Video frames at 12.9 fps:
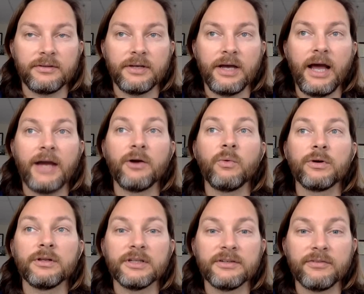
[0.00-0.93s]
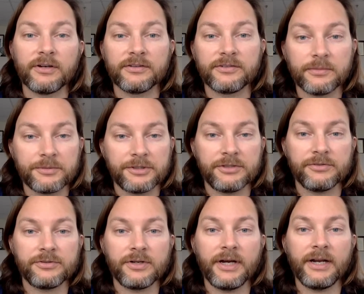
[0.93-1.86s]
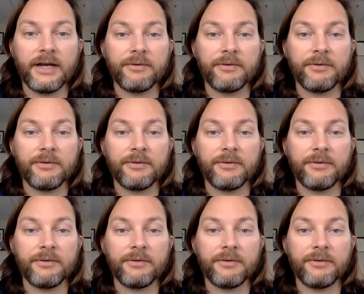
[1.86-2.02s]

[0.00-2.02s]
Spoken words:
I don't want to live on assumptions, right?